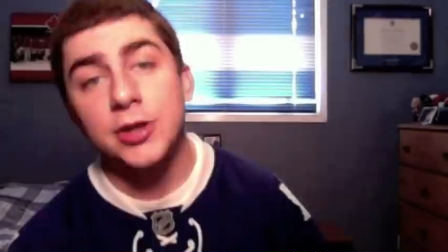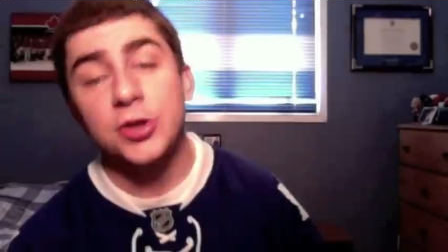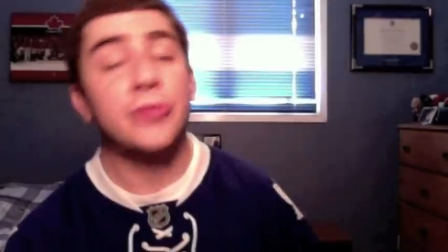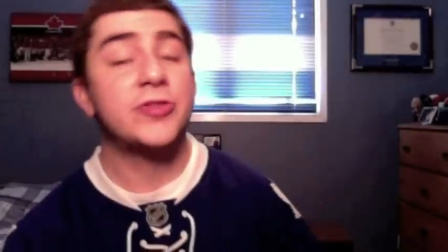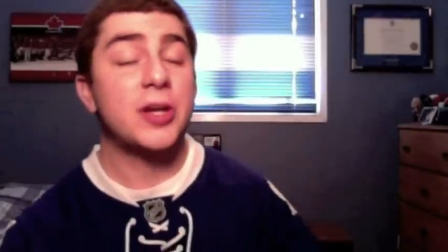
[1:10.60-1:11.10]

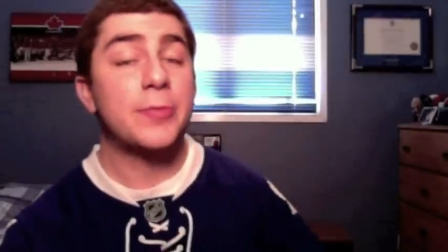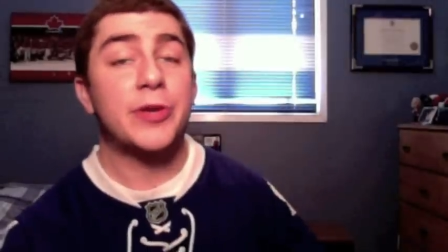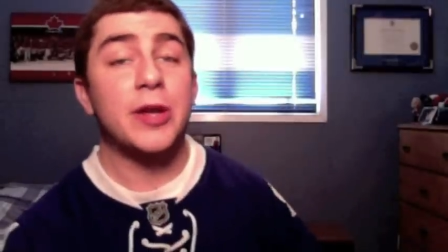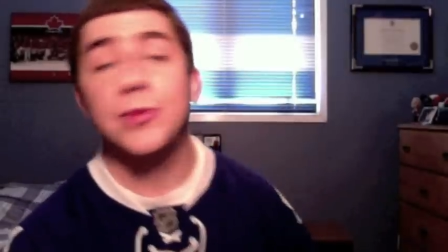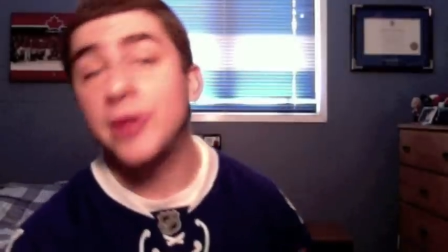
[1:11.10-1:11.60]
Kovalchuk
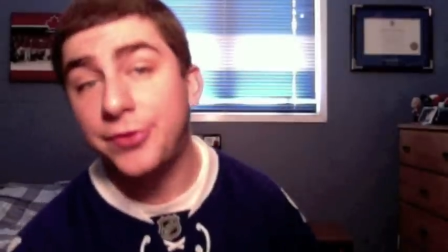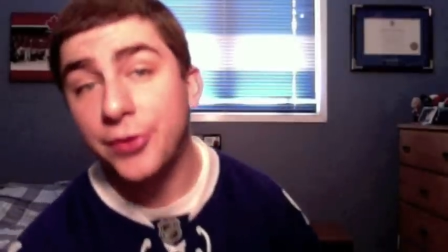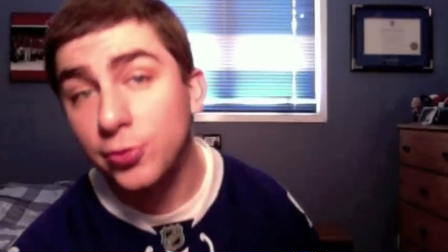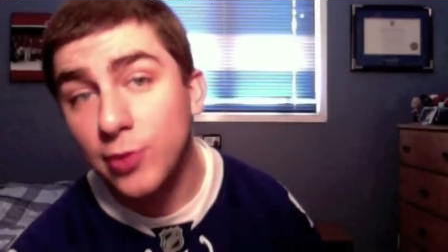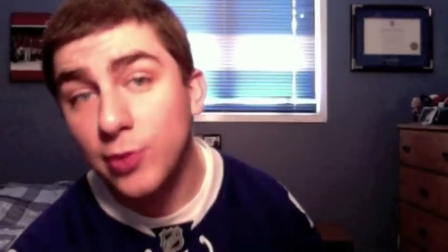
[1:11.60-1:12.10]
becoming the
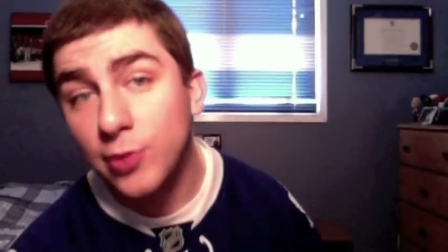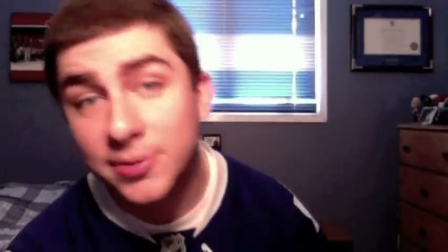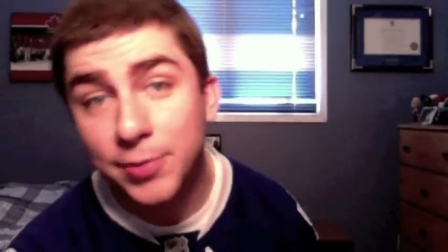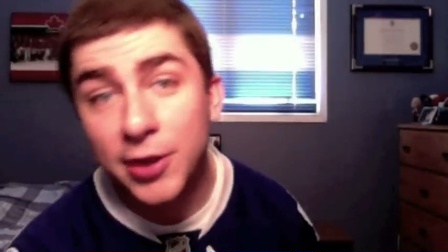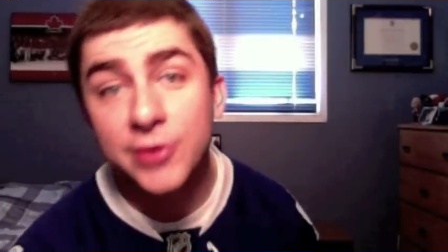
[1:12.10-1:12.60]
third
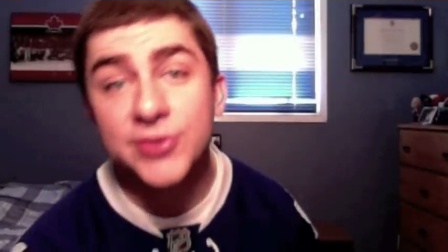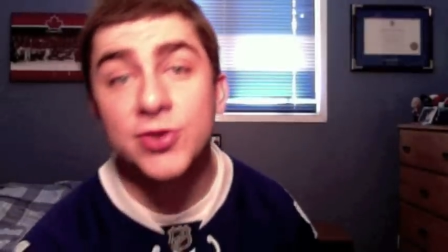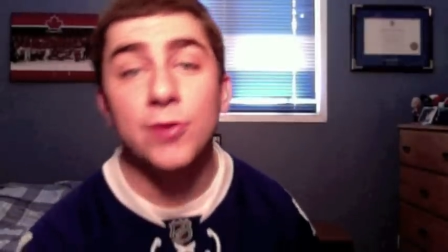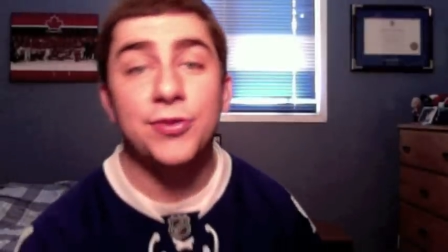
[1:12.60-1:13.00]
Russian player to score